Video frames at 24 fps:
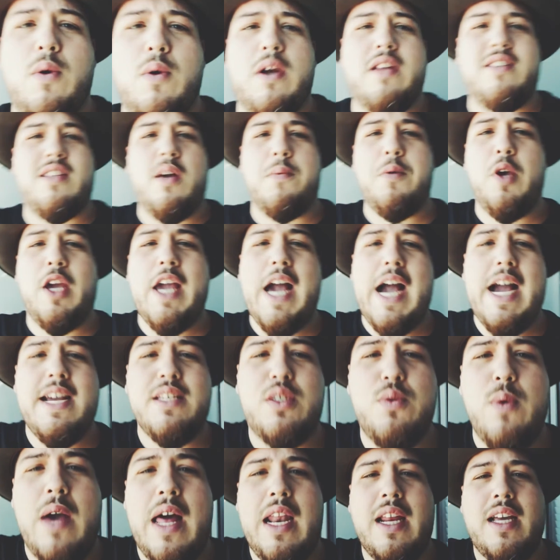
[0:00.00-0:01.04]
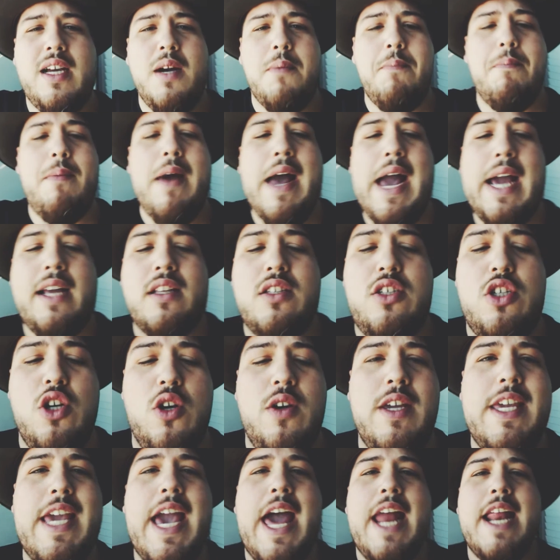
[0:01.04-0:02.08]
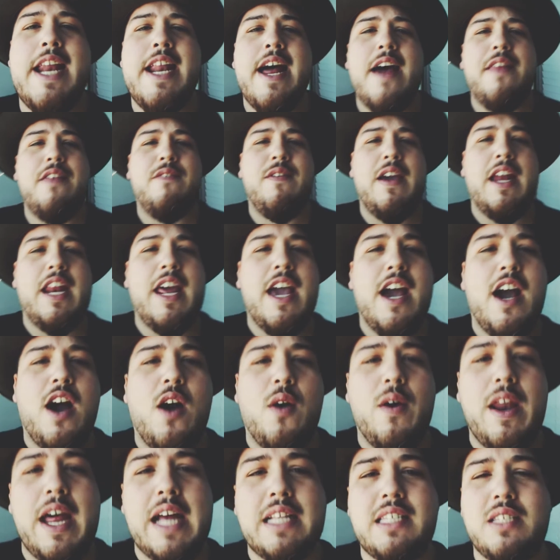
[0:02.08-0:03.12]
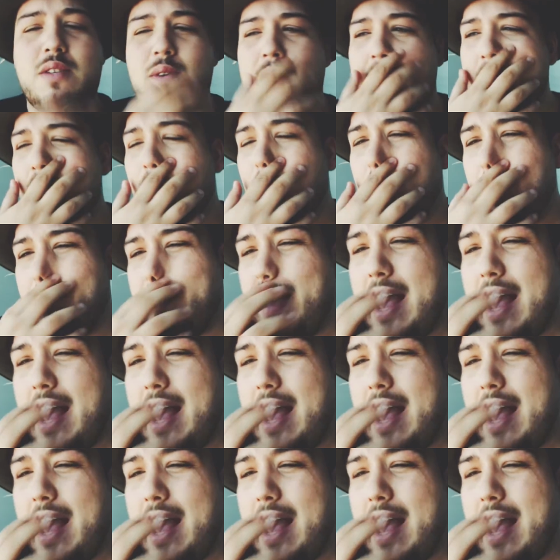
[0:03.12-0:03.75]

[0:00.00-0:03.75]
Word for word: What is up, you guys? Welcome back to yet another video. That's right, we're